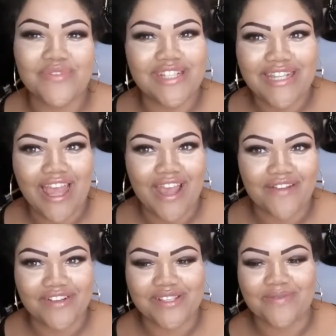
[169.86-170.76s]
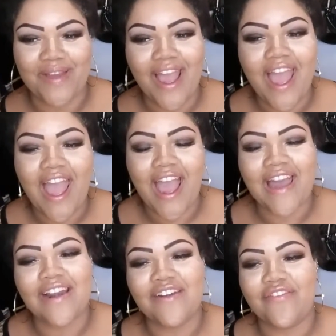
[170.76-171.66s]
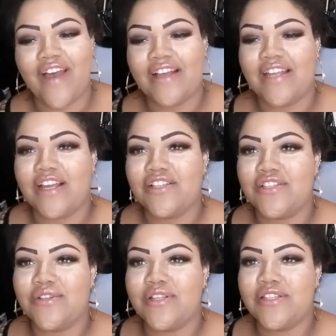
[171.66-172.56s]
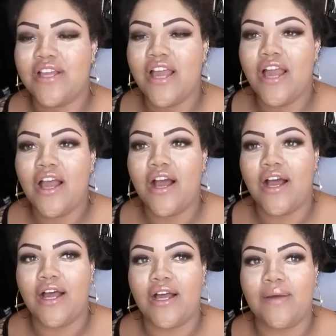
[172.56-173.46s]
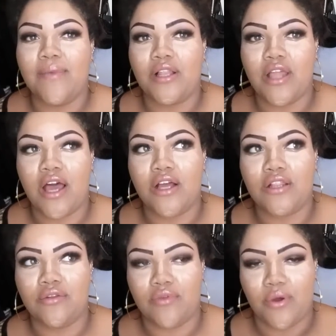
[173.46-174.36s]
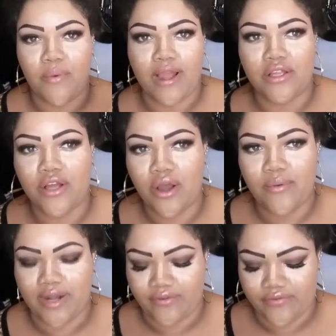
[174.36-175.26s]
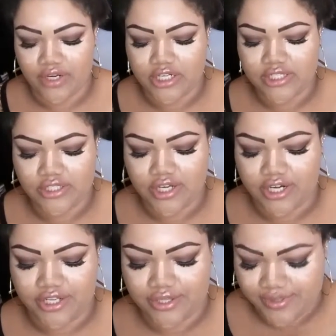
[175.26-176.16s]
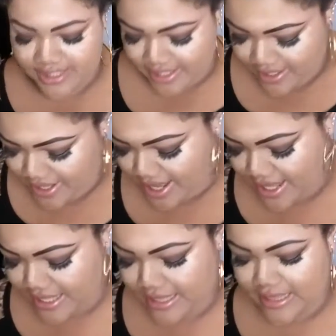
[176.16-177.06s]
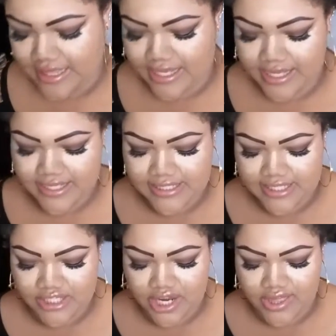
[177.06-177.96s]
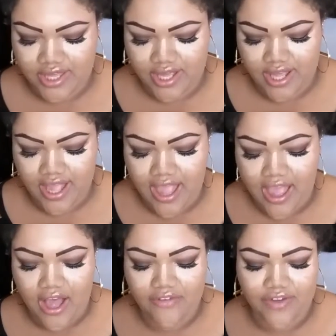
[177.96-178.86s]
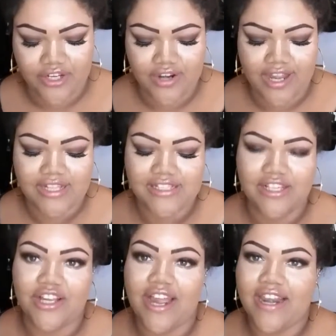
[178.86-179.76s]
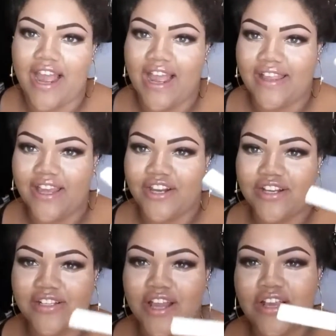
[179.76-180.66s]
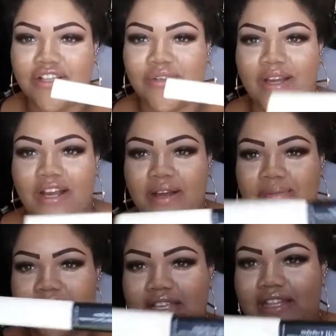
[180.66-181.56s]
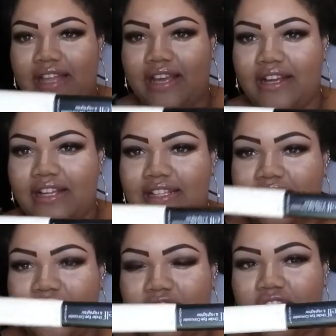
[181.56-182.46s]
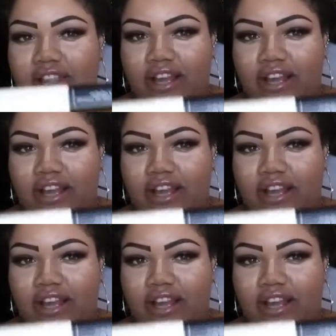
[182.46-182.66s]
Today, for some added effect, I used to do this a while ago when I first started using these are the e.l.f. under eye concealer and highlighters. So it comes in like a concealer,